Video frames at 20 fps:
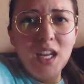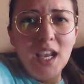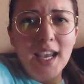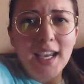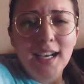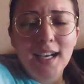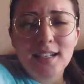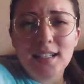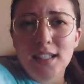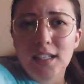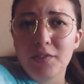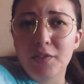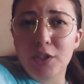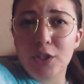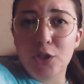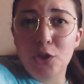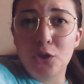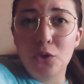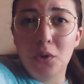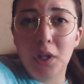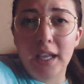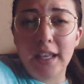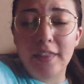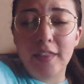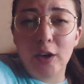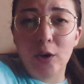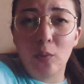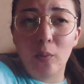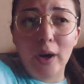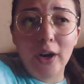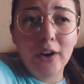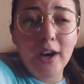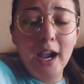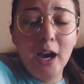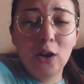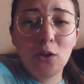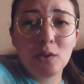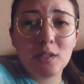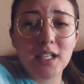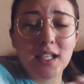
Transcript: it got delivered to like their warehouse